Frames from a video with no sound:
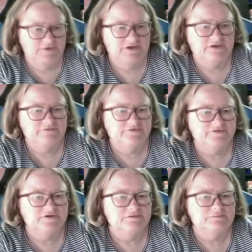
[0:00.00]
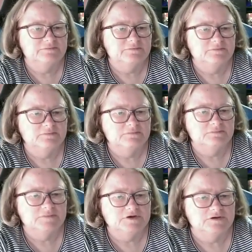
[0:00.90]
we have some,
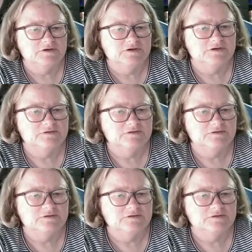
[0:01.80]
ah,